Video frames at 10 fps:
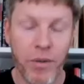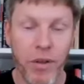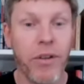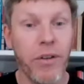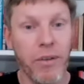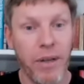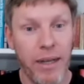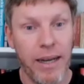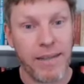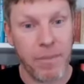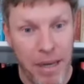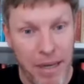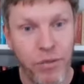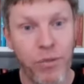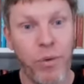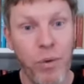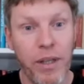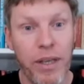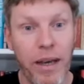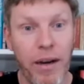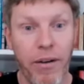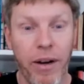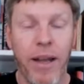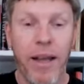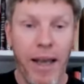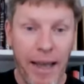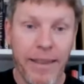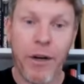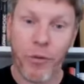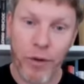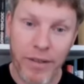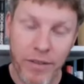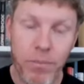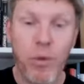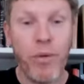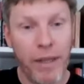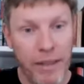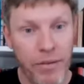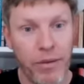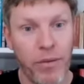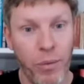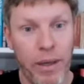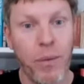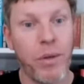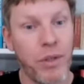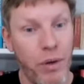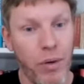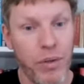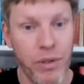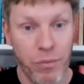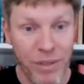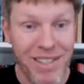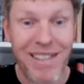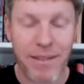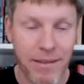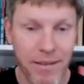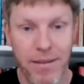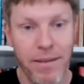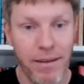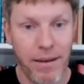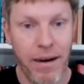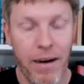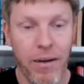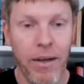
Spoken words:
to another, it has to pass through the air and therefore has to move that air out of the way, which causes a resistance to the car.